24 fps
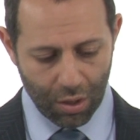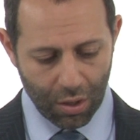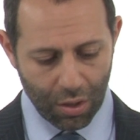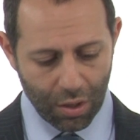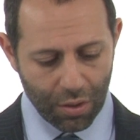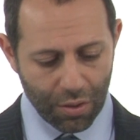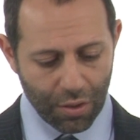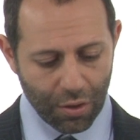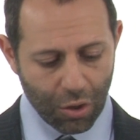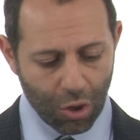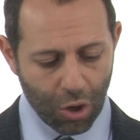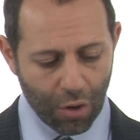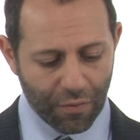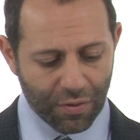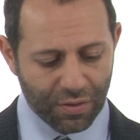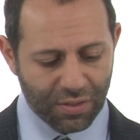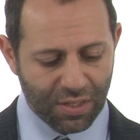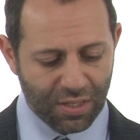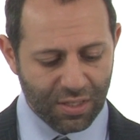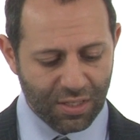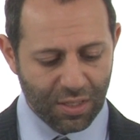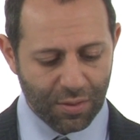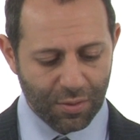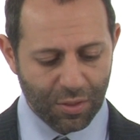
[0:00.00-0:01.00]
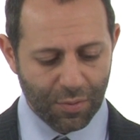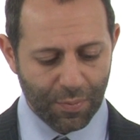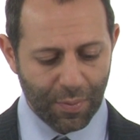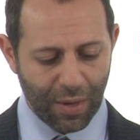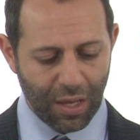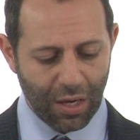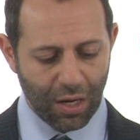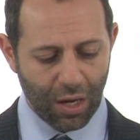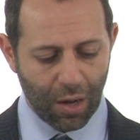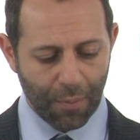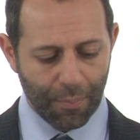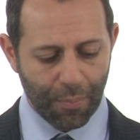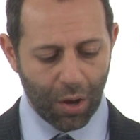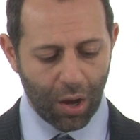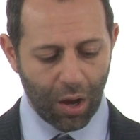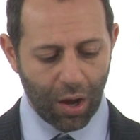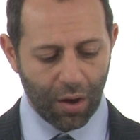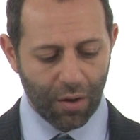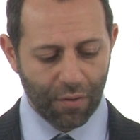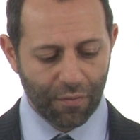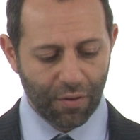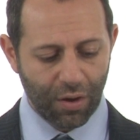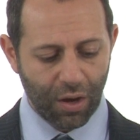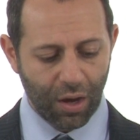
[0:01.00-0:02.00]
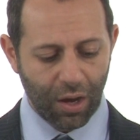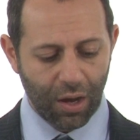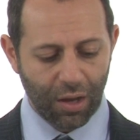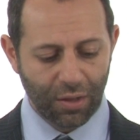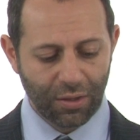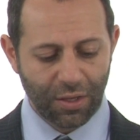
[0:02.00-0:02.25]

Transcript: The nervous system is made up of uh,